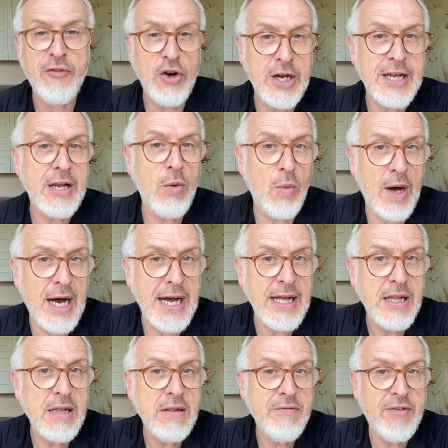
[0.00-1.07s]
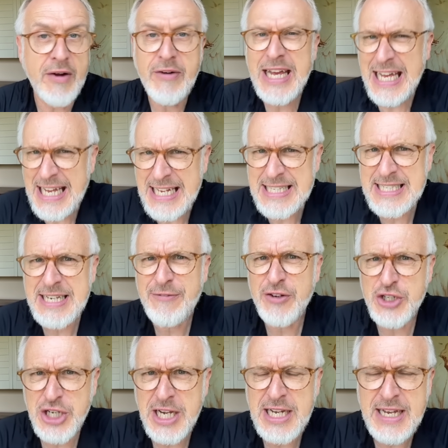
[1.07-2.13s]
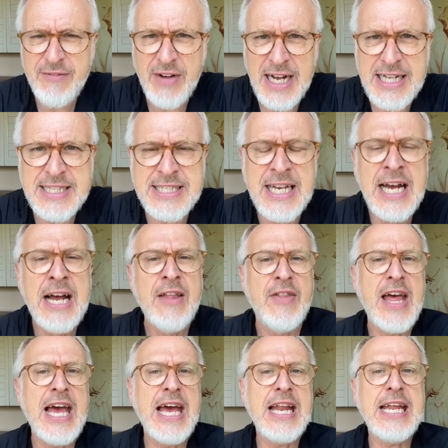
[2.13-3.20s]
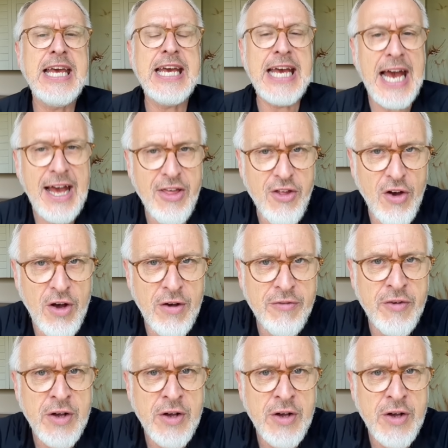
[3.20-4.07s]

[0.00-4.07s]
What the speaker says: for a little while, very easy for J.D. Vance. Then he gets off,